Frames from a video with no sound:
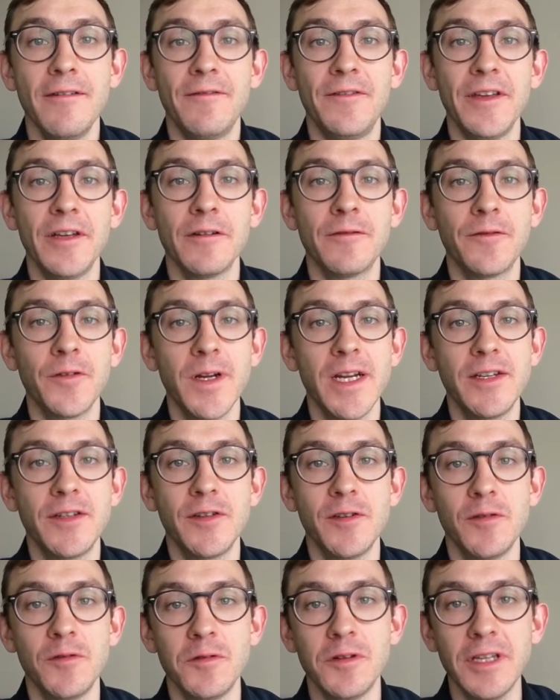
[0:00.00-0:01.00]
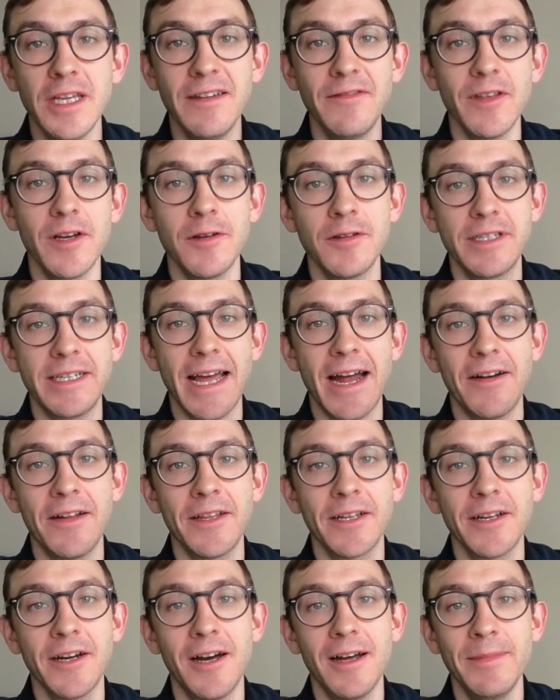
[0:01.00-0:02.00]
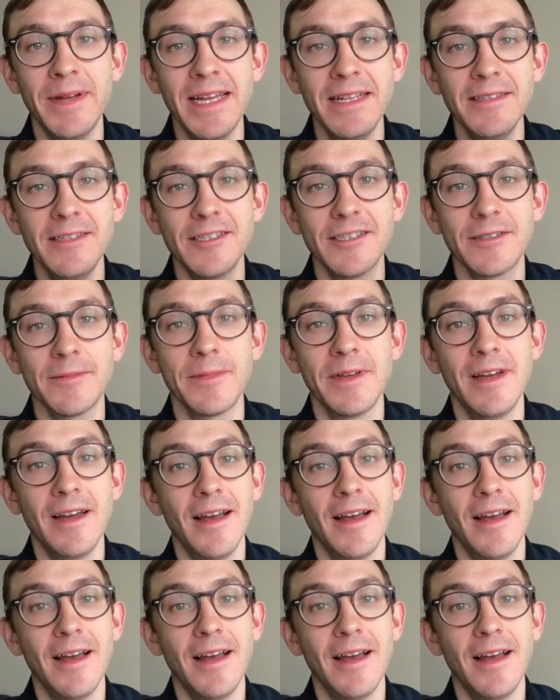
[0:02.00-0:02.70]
feel free to leave those down in the comments.